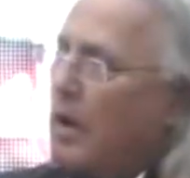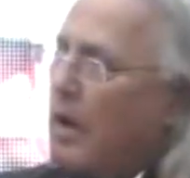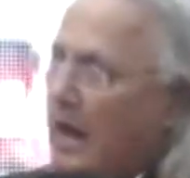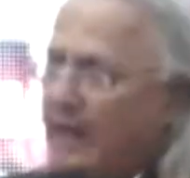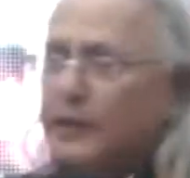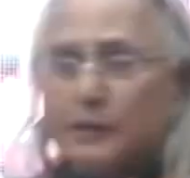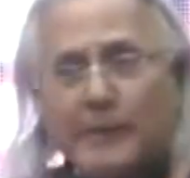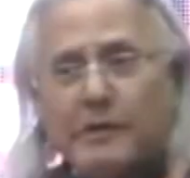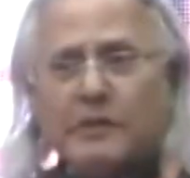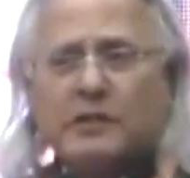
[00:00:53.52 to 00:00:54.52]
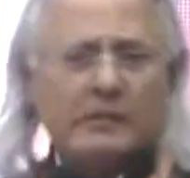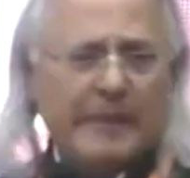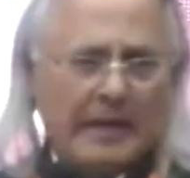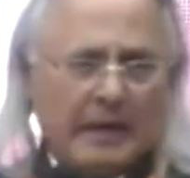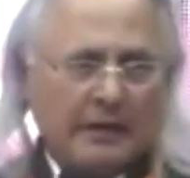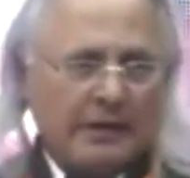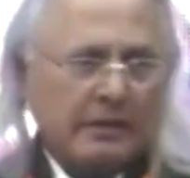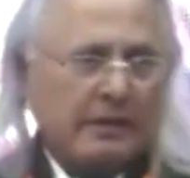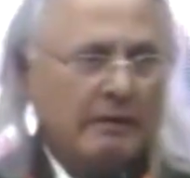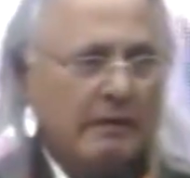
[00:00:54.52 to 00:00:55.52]
Our experiences make
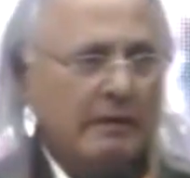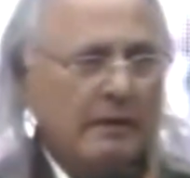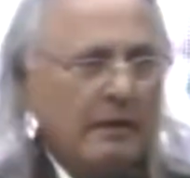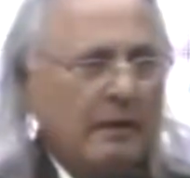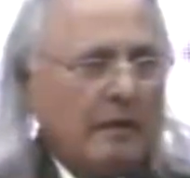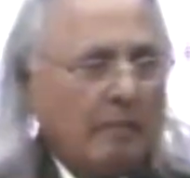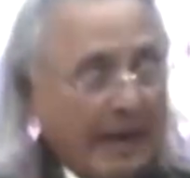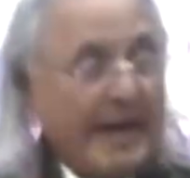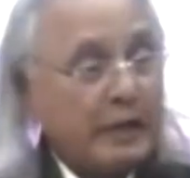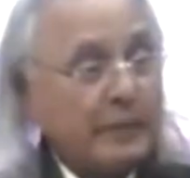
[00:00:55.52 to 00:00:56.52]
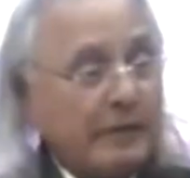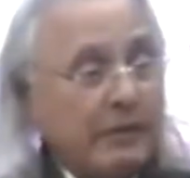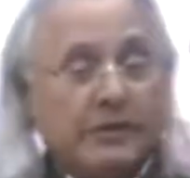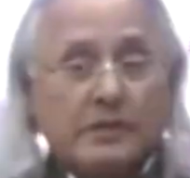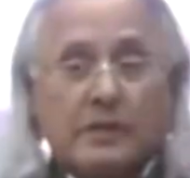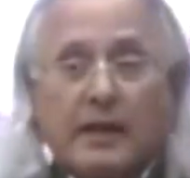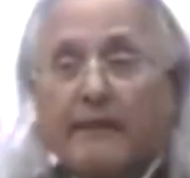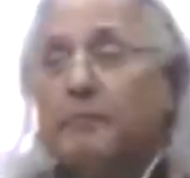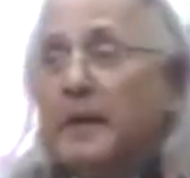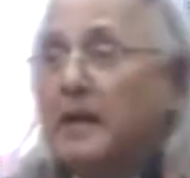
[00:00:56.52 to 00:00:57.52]
us. My experiences in
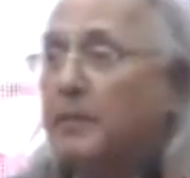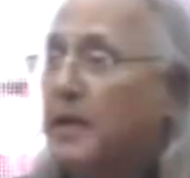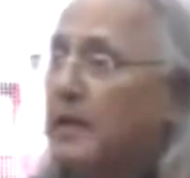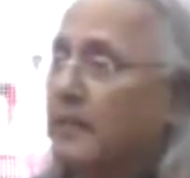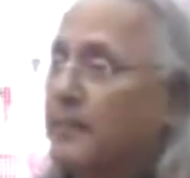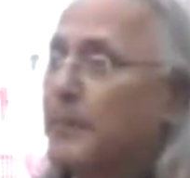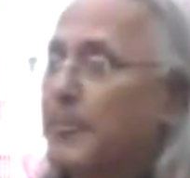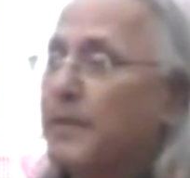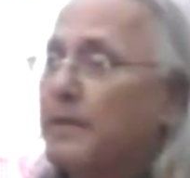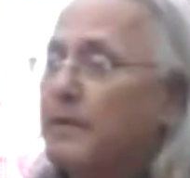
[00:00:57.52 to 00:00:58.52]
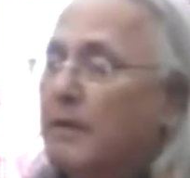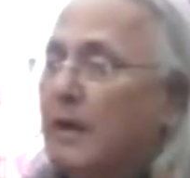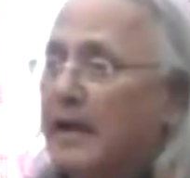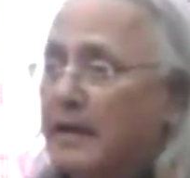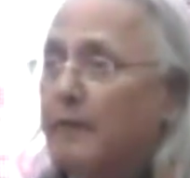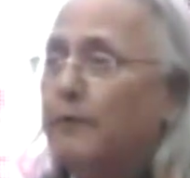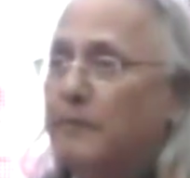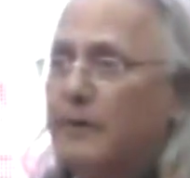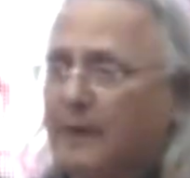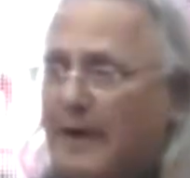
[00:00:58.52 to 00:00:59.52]
life made me. I come
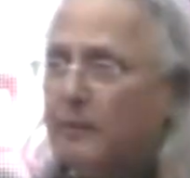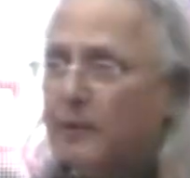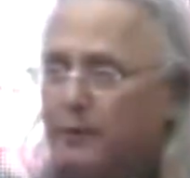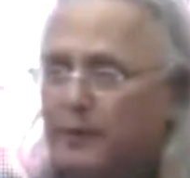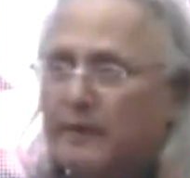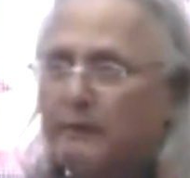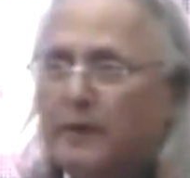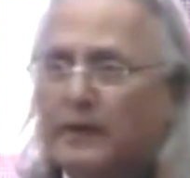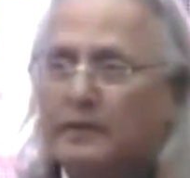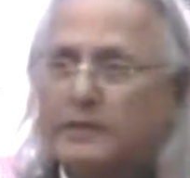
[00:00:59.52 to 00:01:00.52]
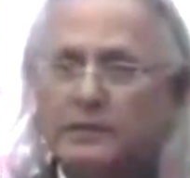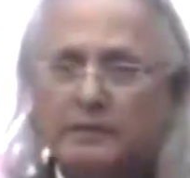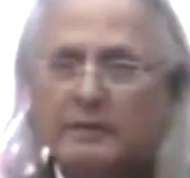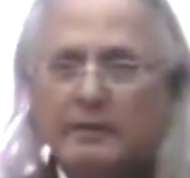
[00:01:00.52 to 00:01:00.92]
from a family of freedom fighters.